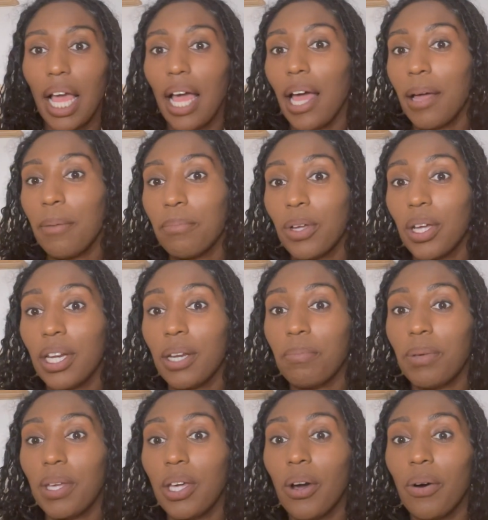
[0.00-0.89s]
I'm going to
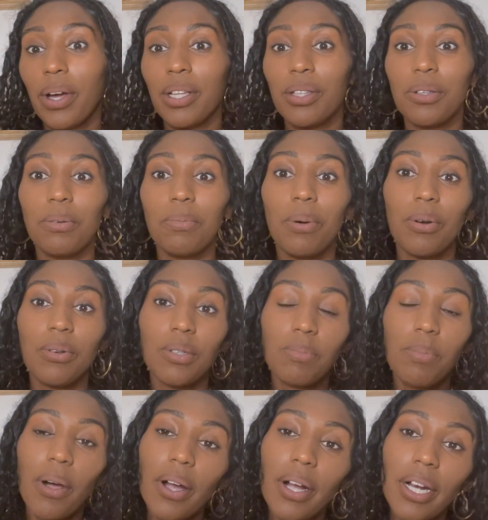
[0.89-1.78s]
be going through
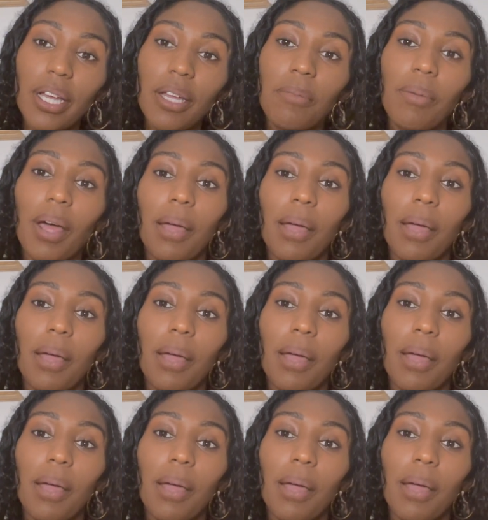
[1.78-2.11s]
postpartum.